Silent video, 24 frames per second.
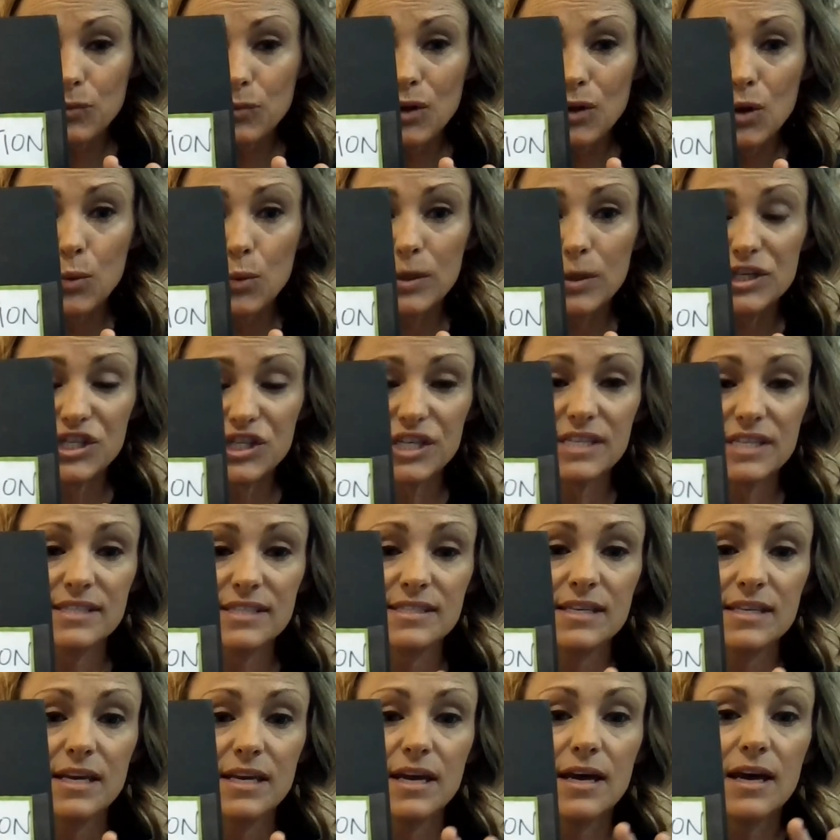which is
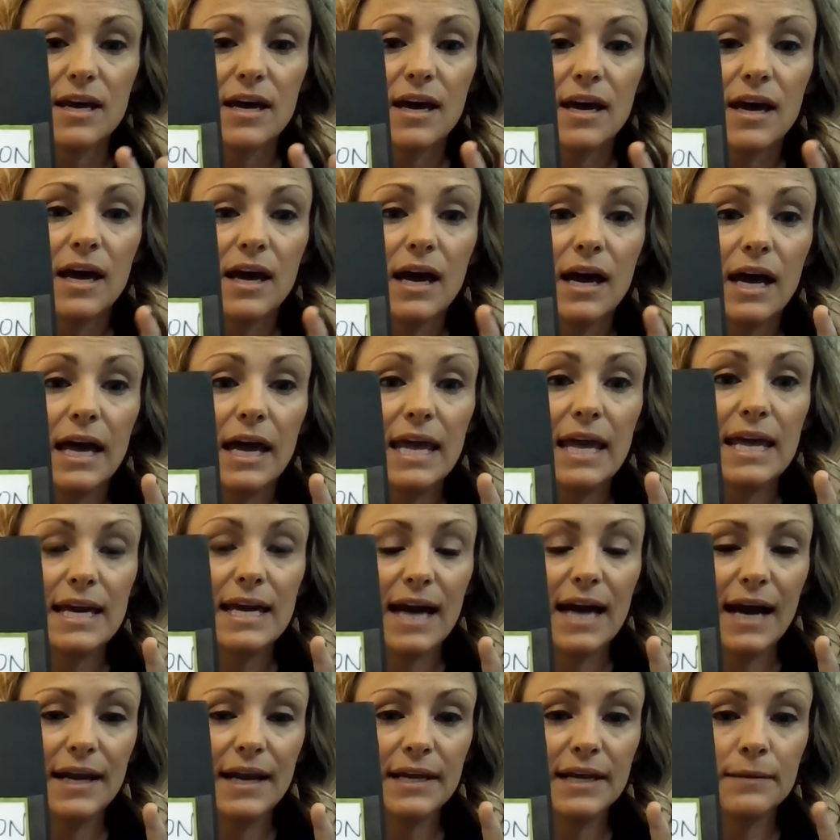he
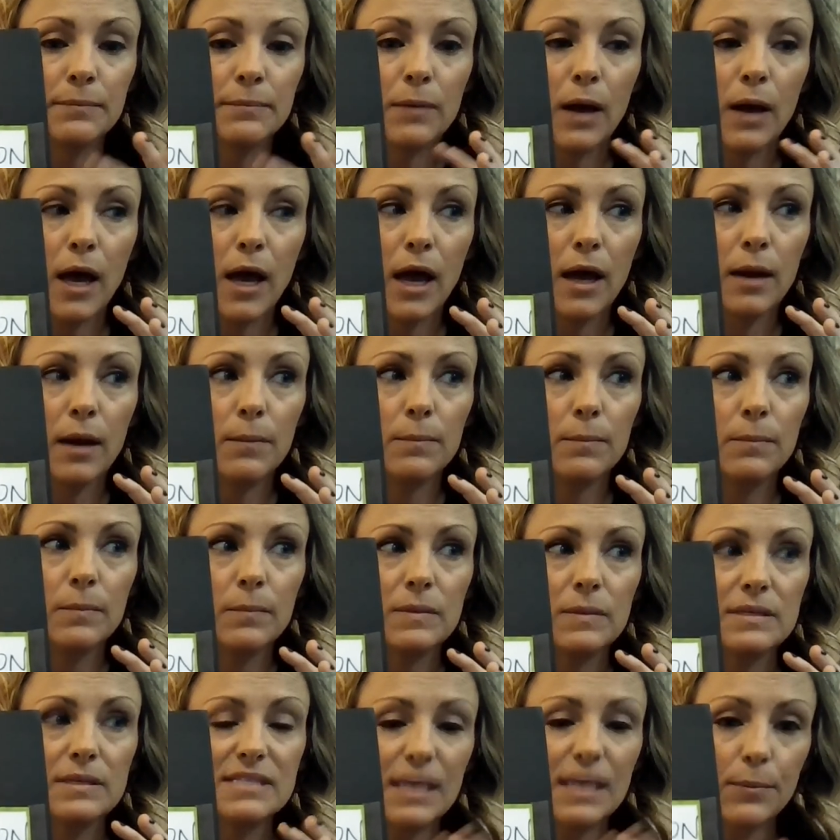kind of
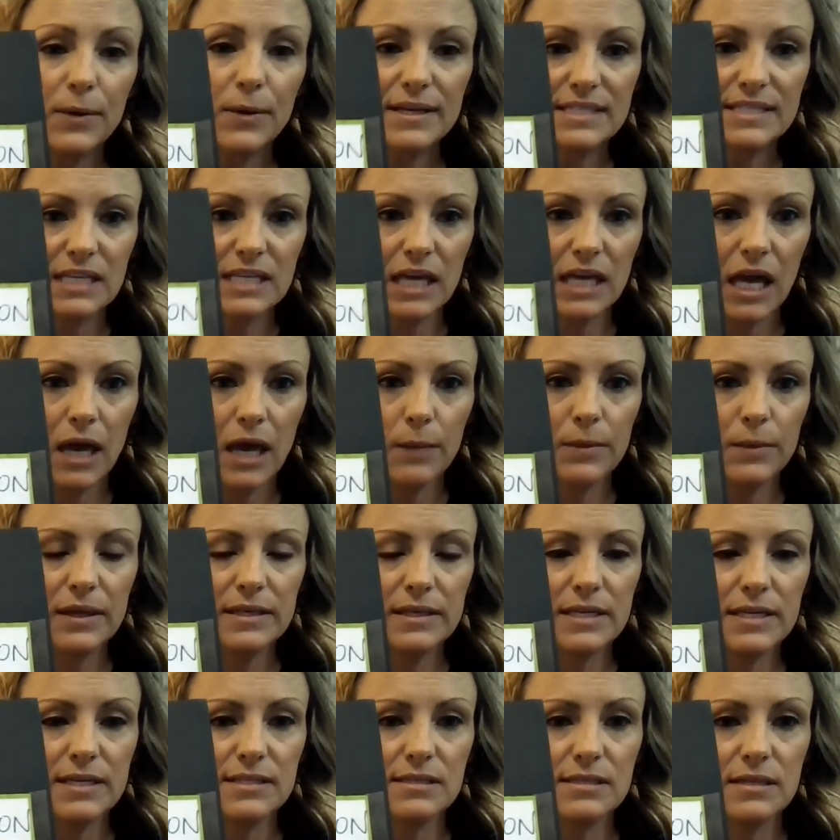separates again and
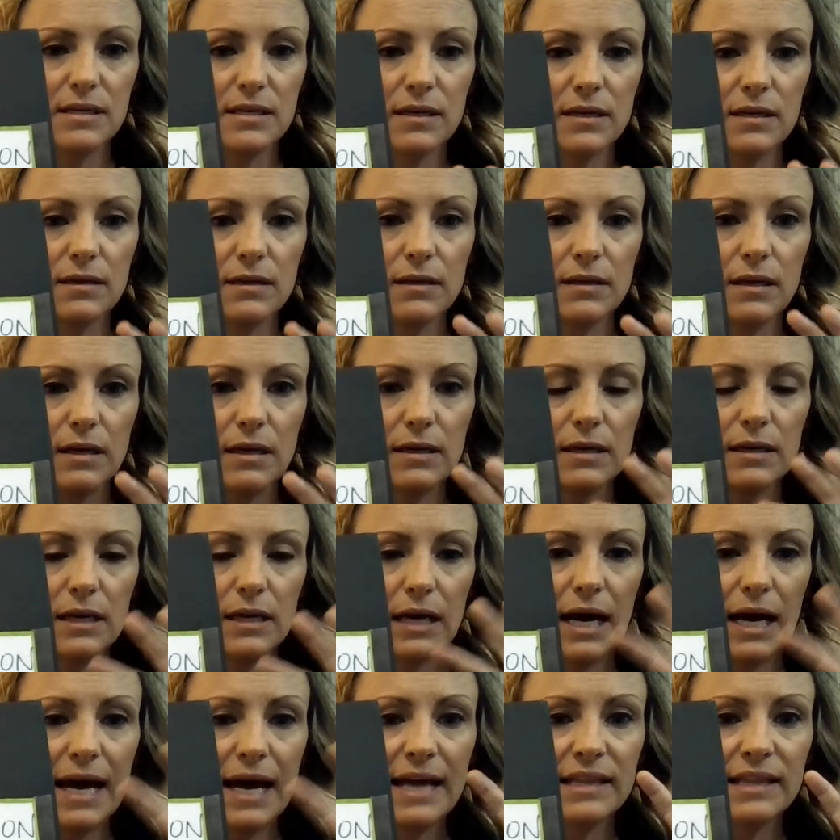does the
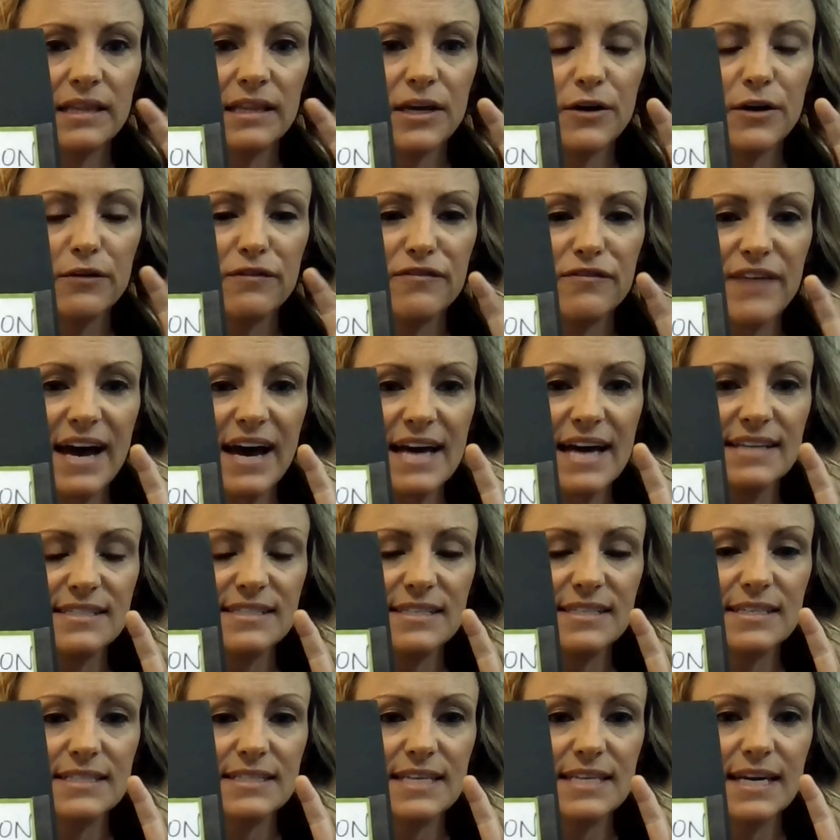high, low, fast,
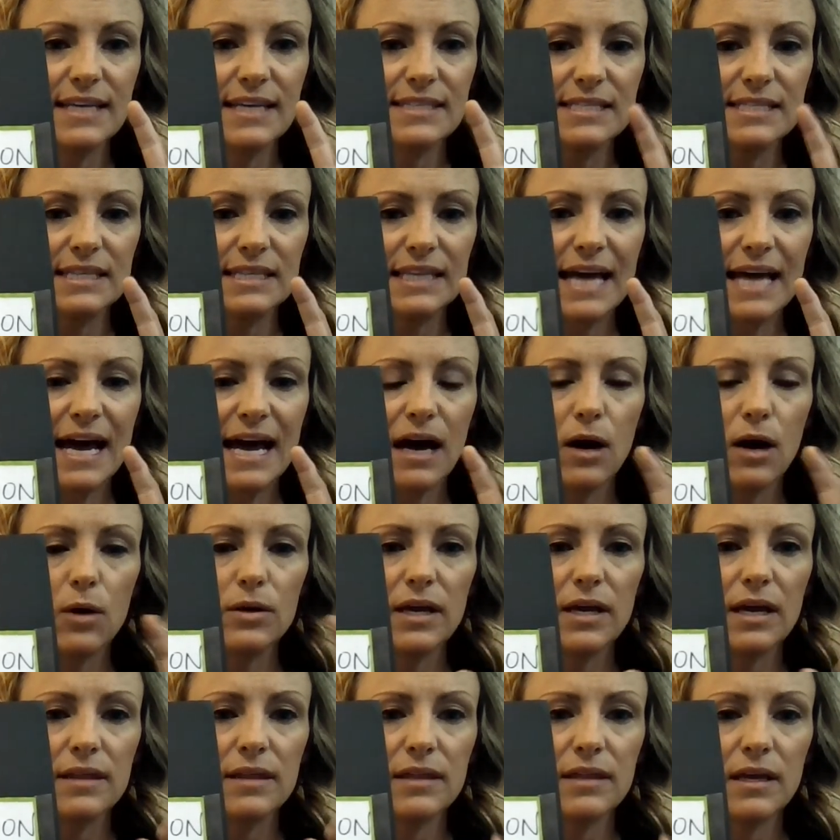intense, loud,
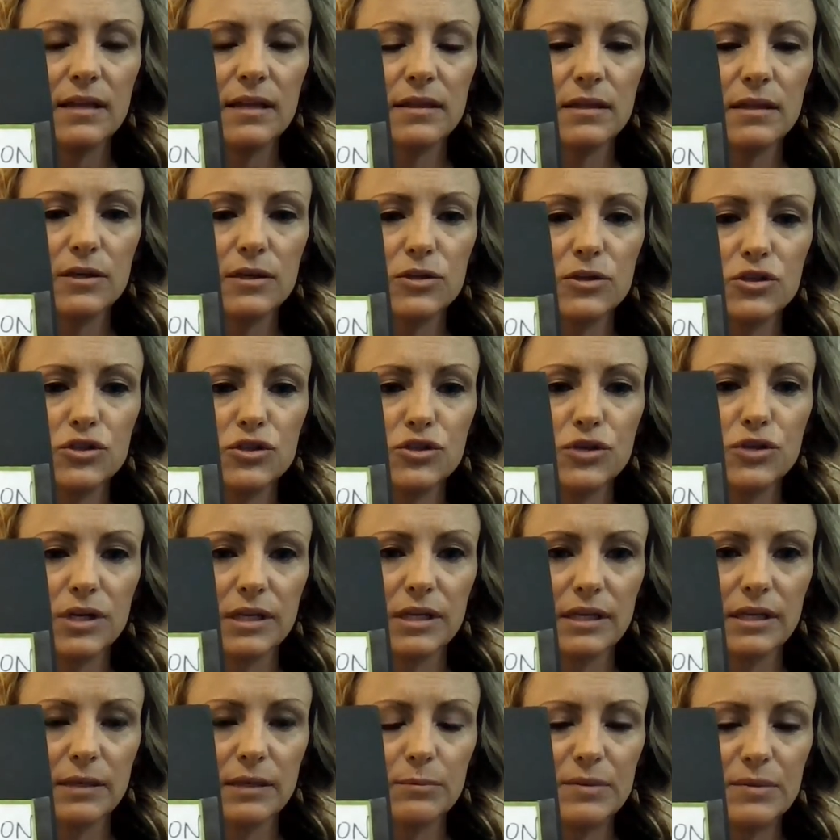and then the
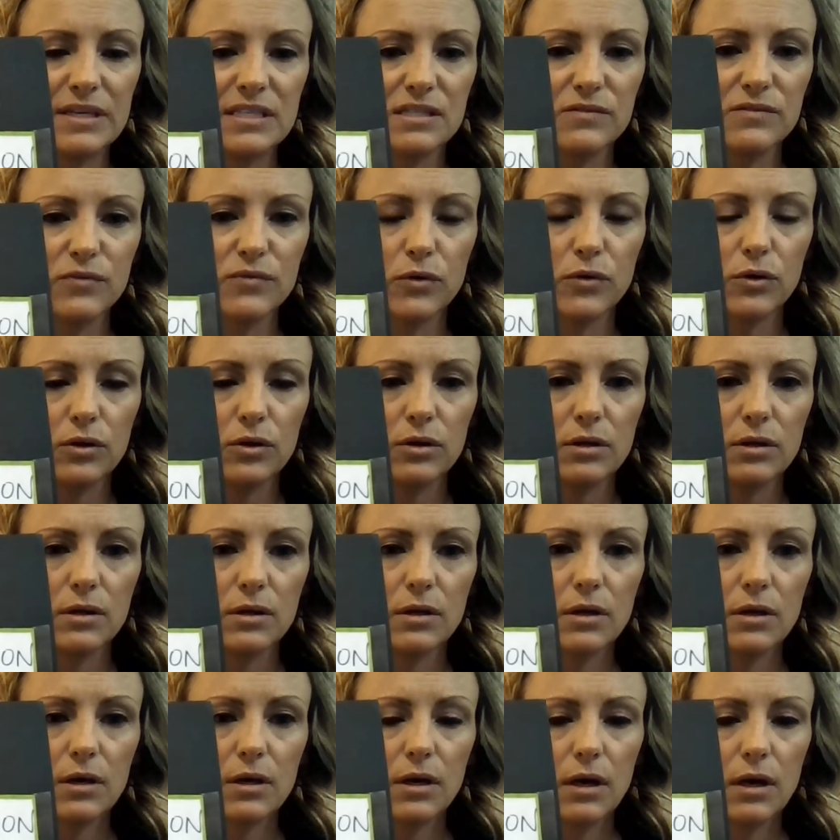trickling, peaceful.
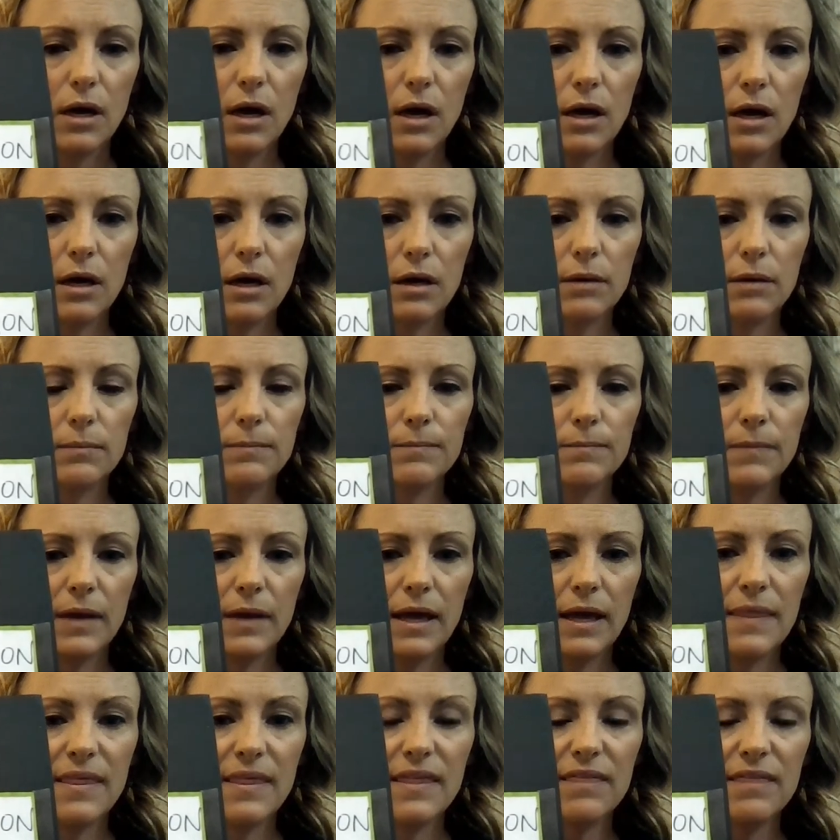And
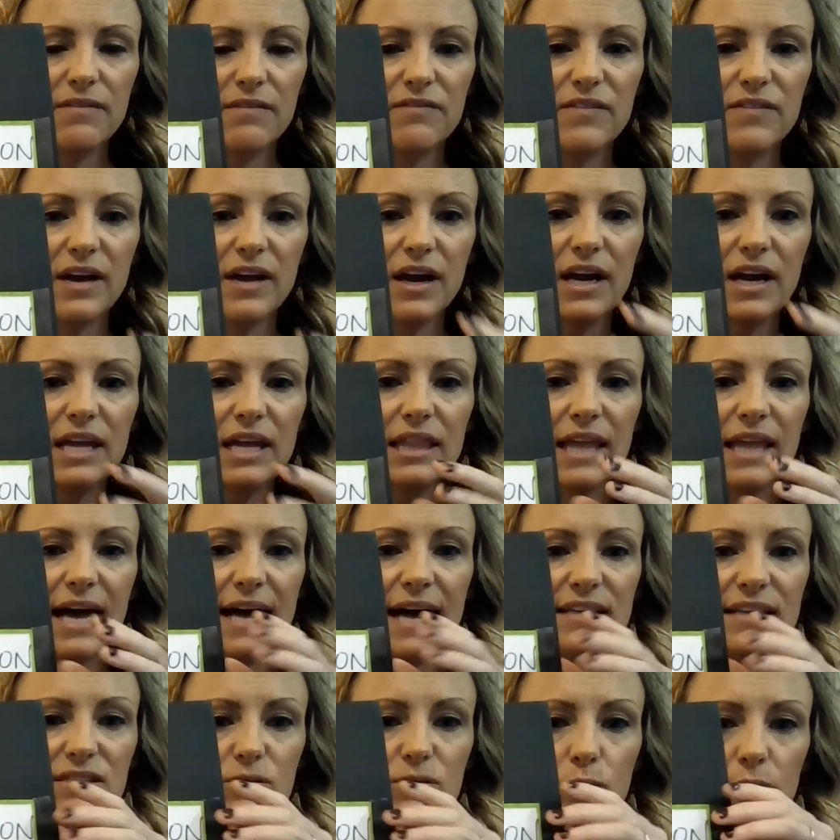then the very
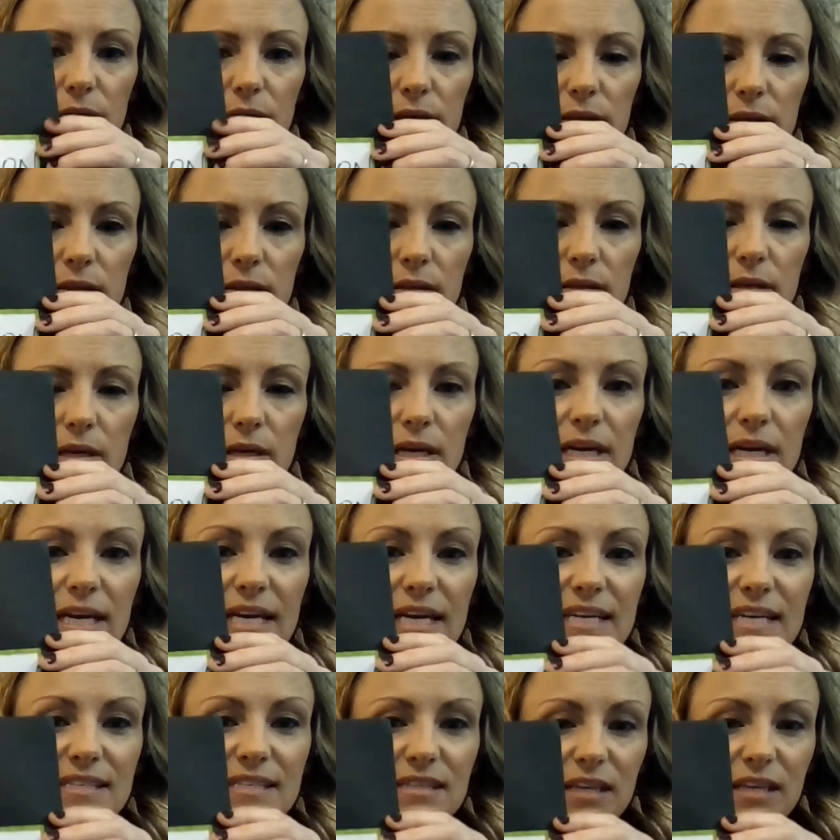last one
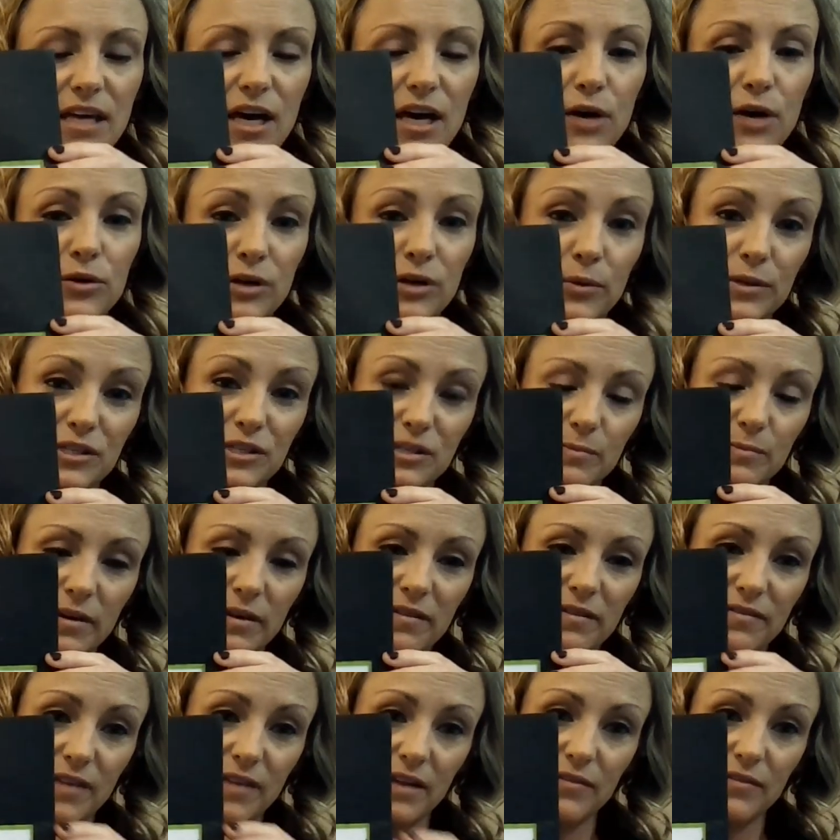is the coda, which is my
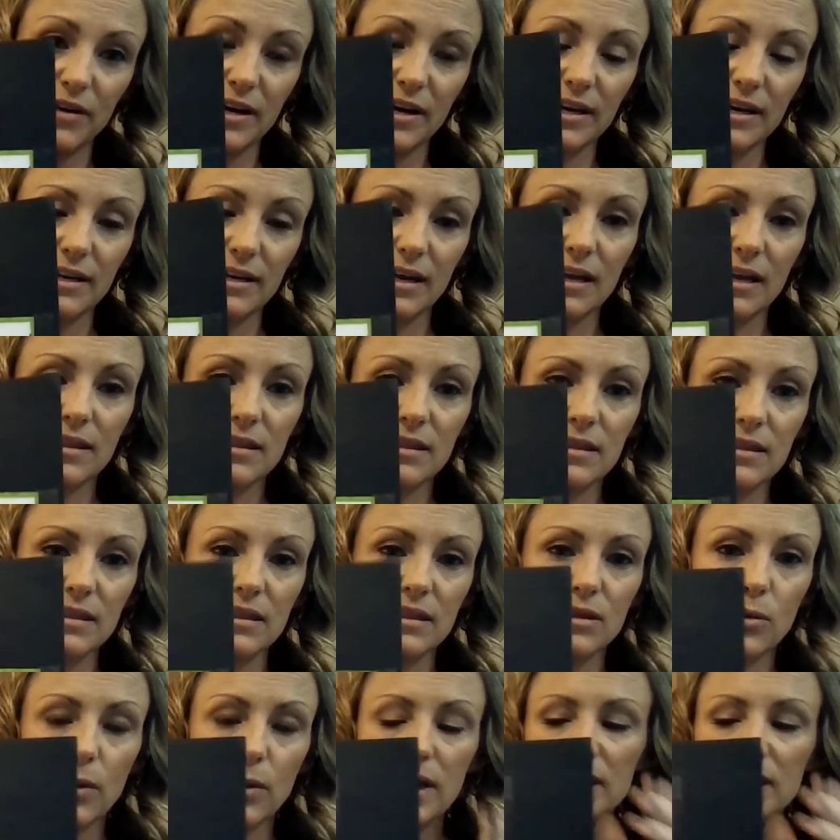favorite. And the
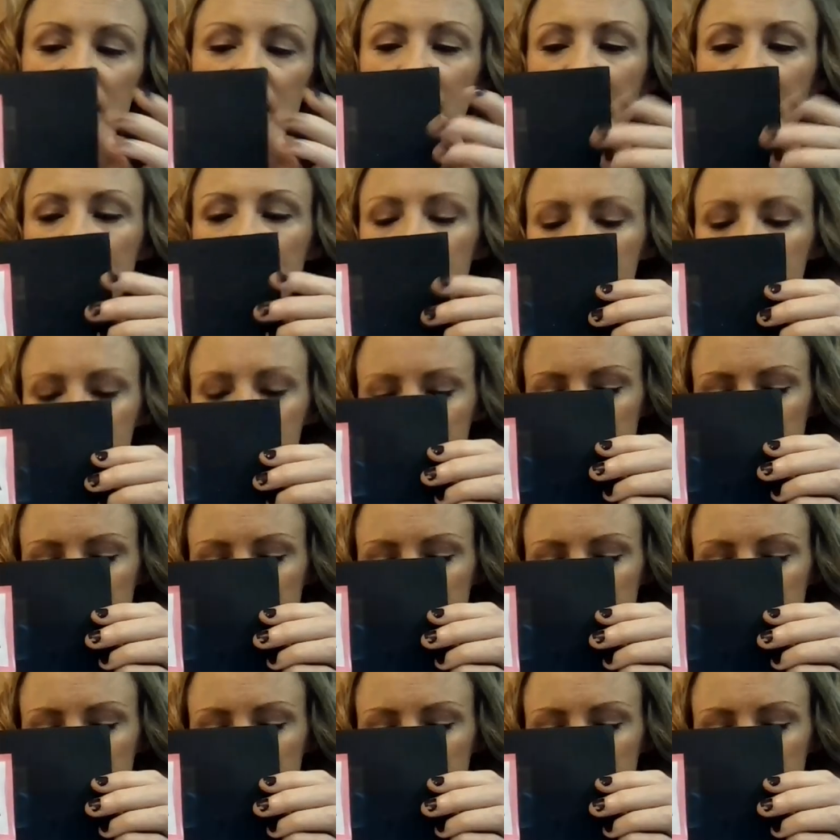way that I understand